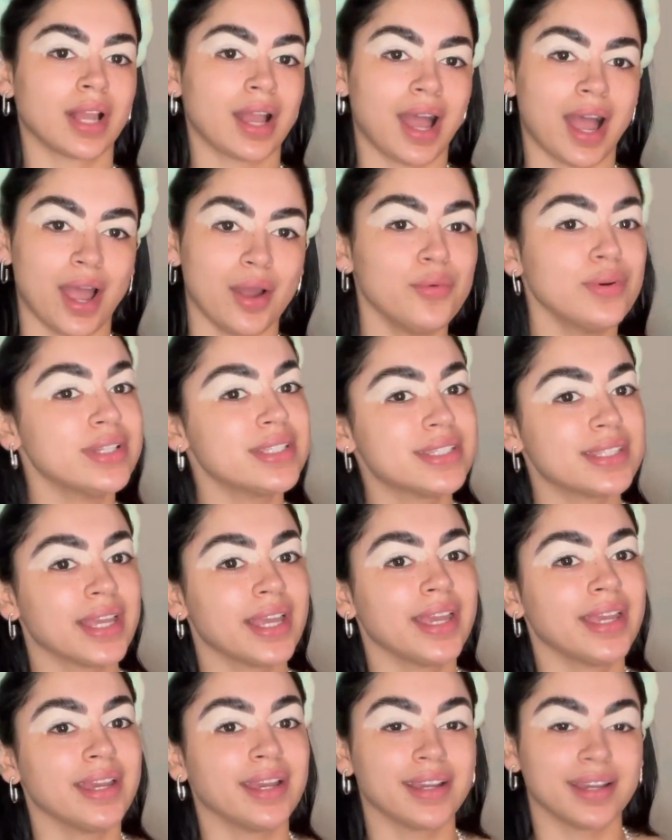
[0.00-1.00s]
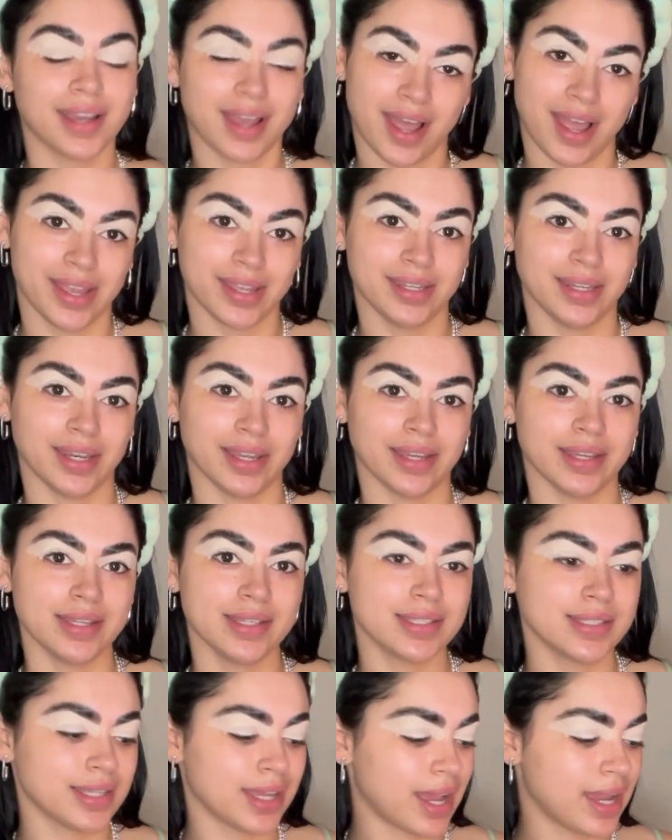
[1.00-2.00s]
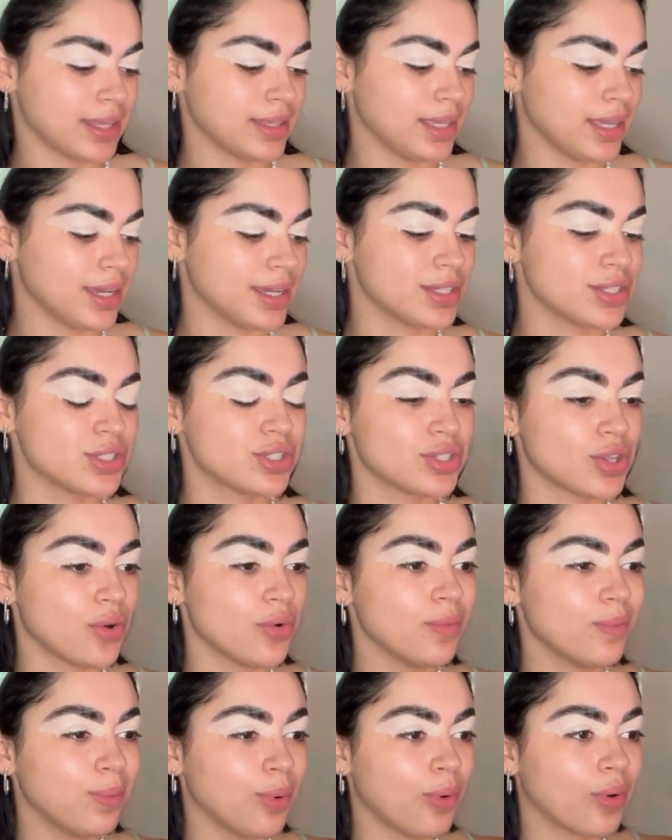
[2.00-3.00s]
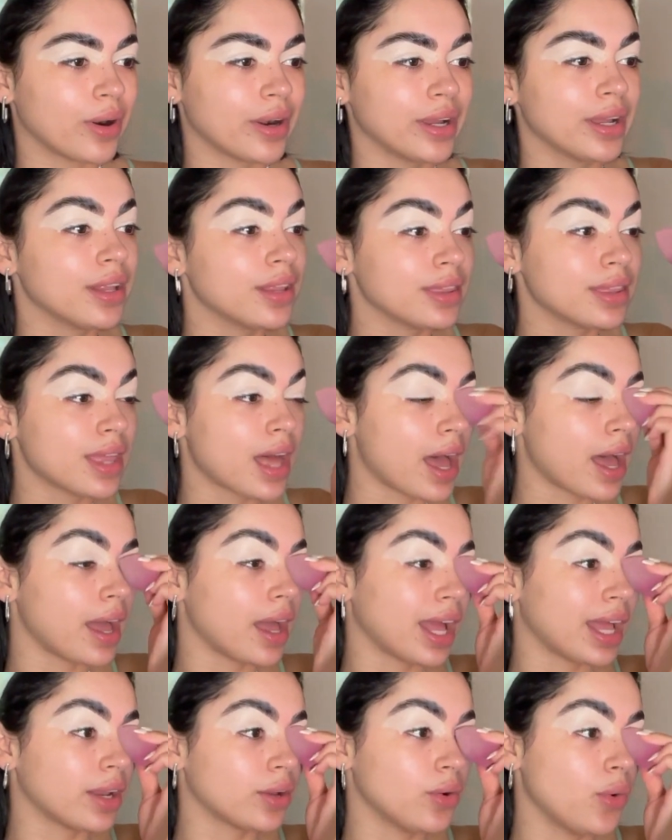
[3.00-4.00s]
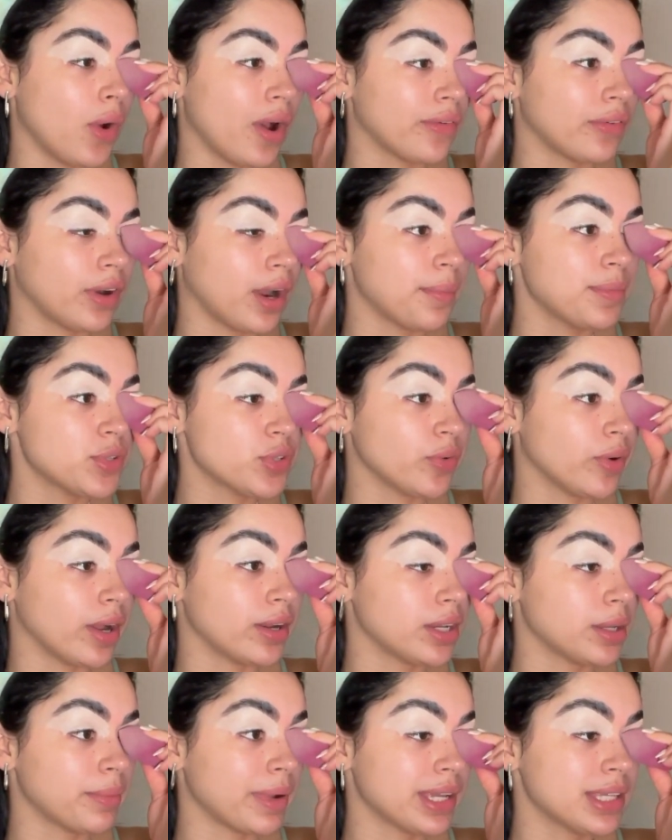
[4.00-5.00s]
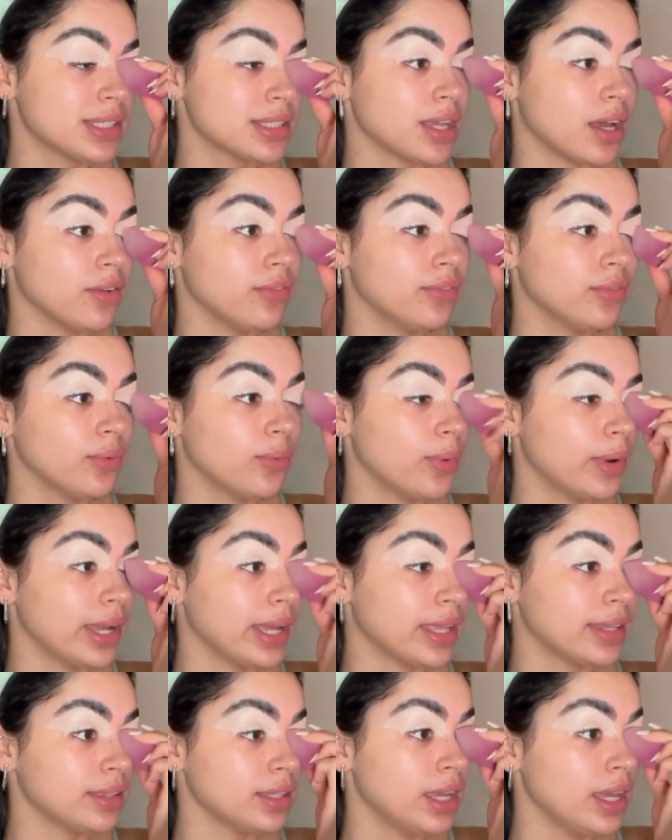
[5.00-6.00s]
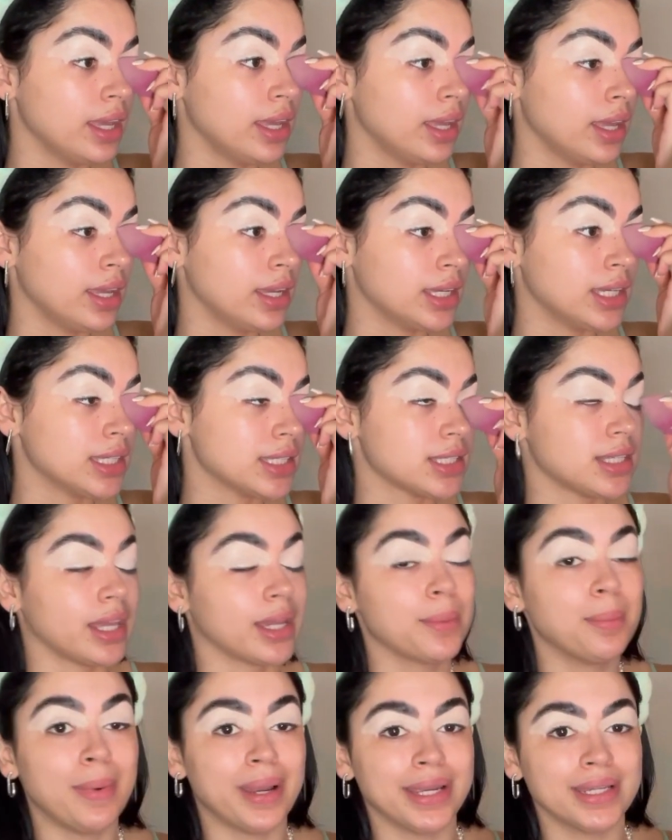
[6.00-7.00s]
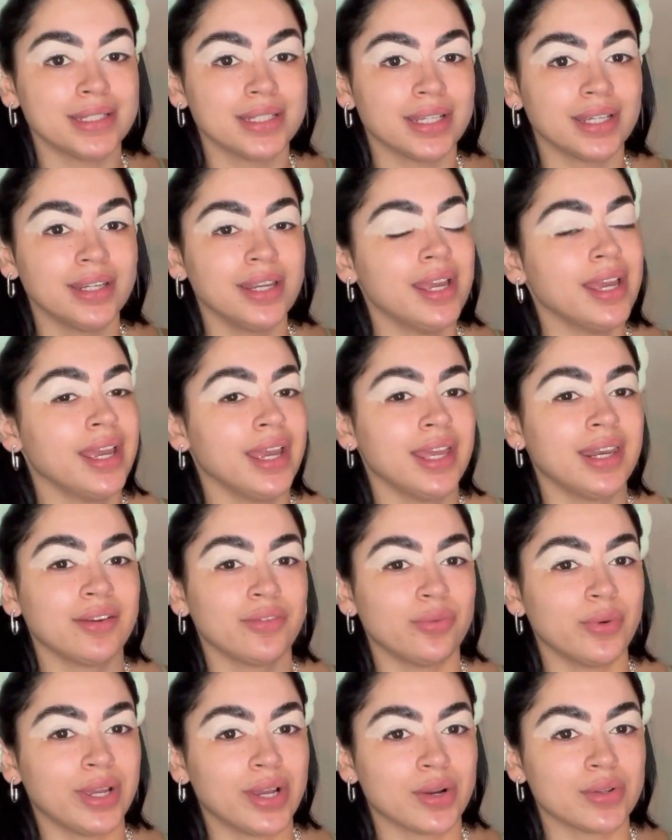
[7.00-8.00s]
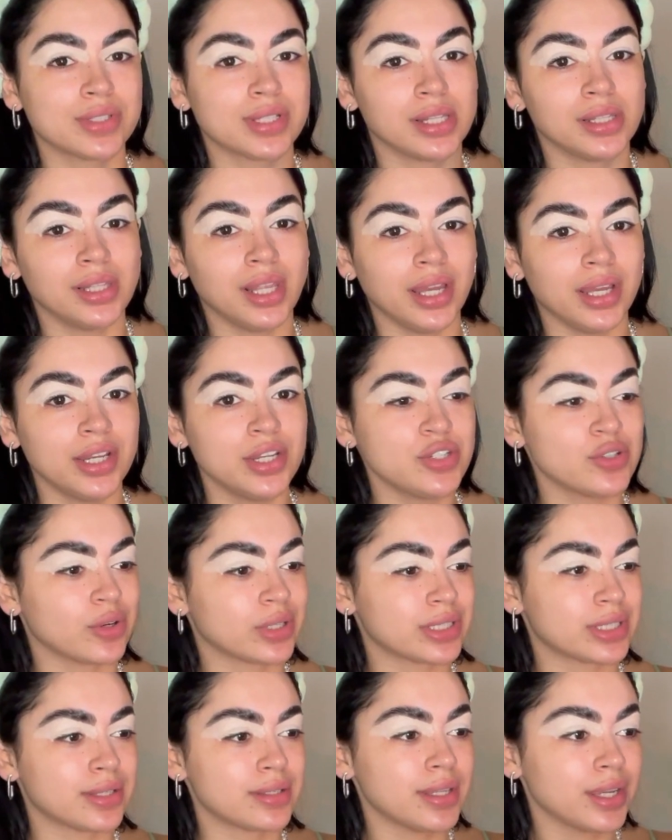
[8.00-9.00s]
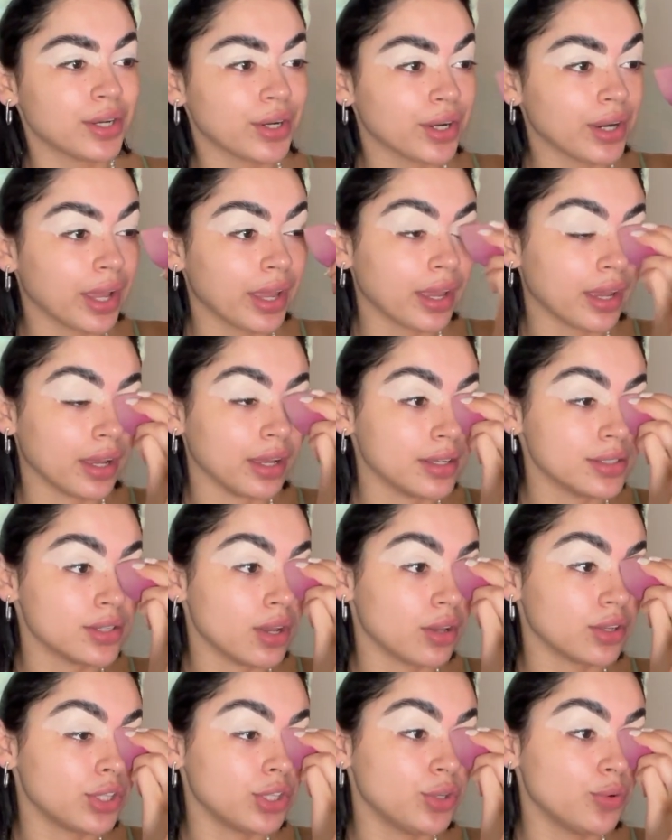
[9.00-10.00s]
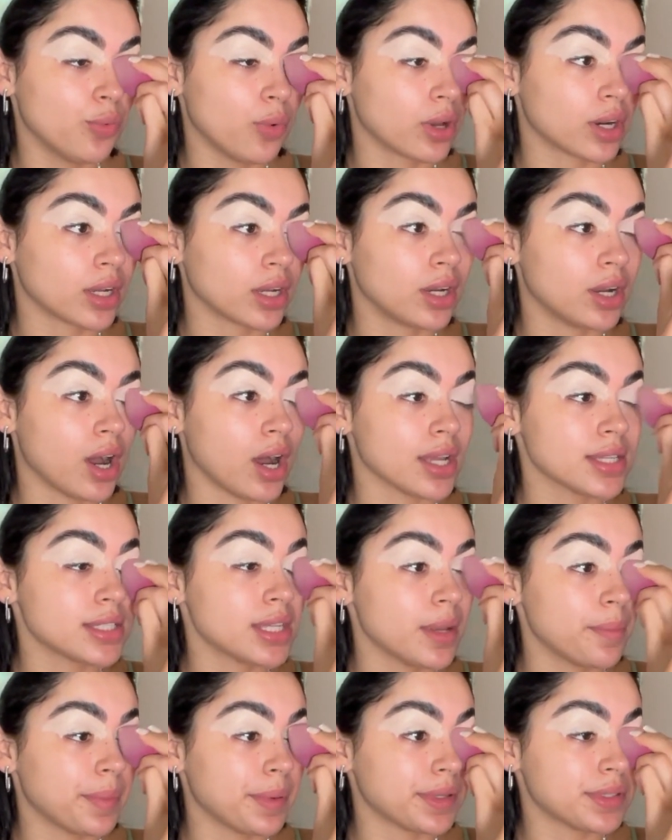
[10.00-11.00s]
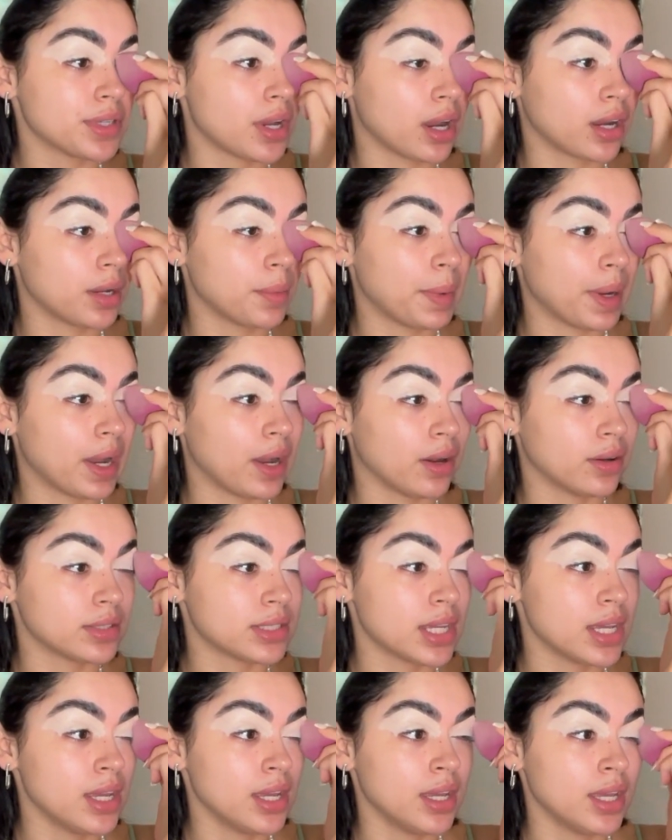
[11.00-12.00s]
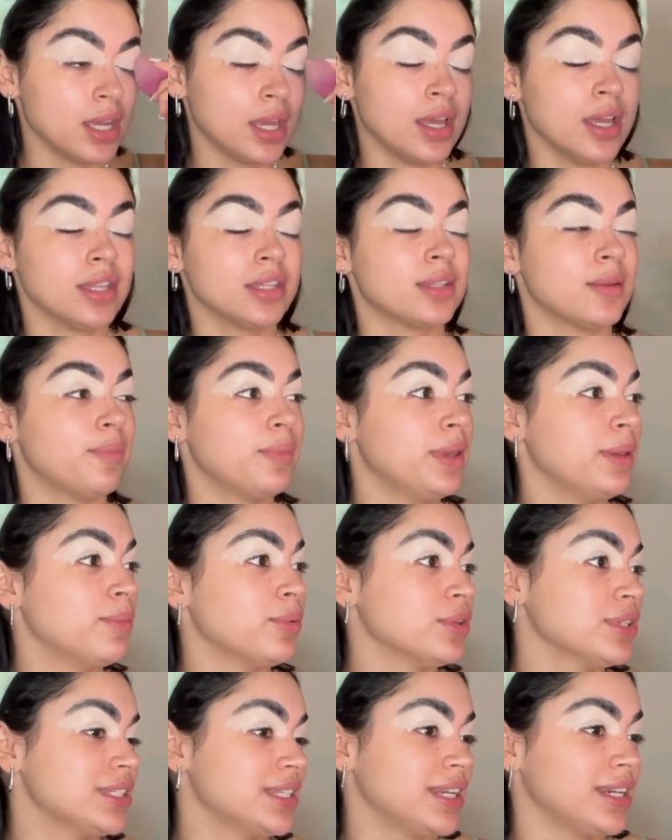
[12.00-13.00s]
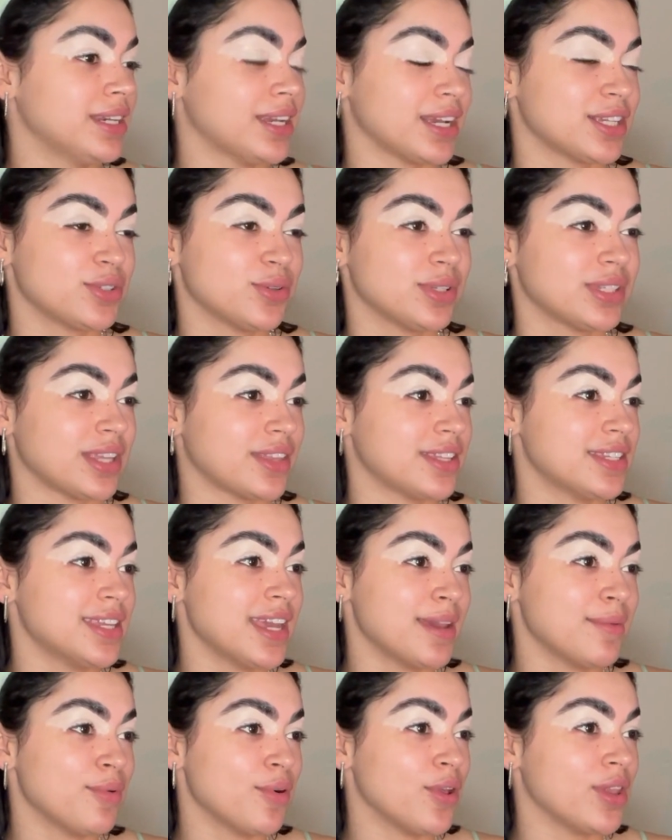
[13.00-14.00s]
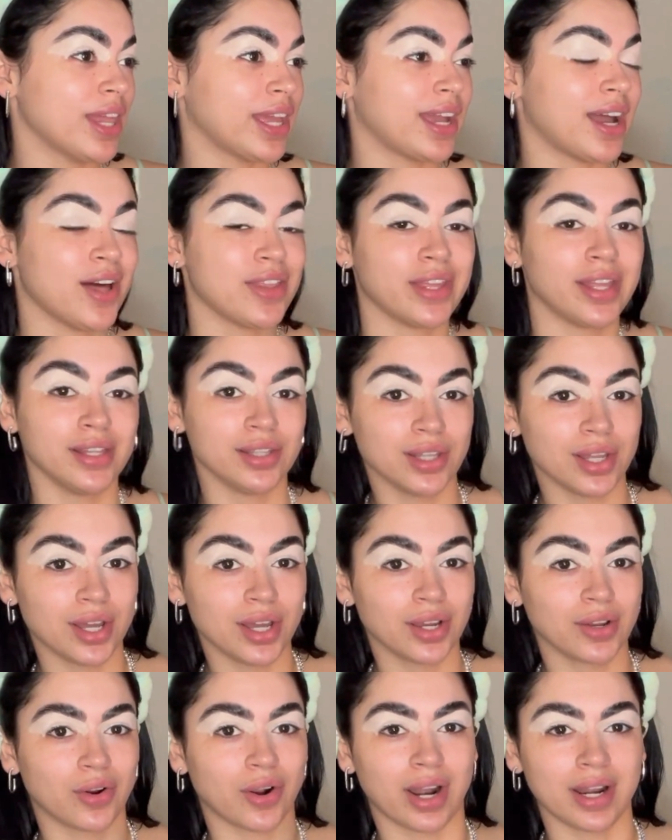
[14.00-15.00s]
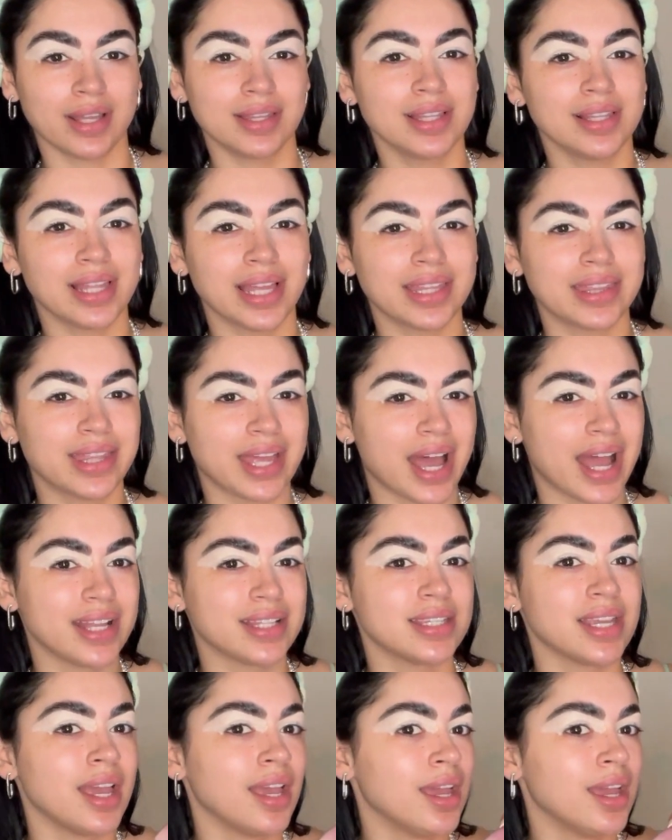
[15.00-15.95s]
I would say kindness. I think it's so important that whoever I'm surrounding myself with is like-minded, and if we go to lunch or to dinner and you want to gossip and talk about the people sitting next to us at the table, like how they look or anything like that,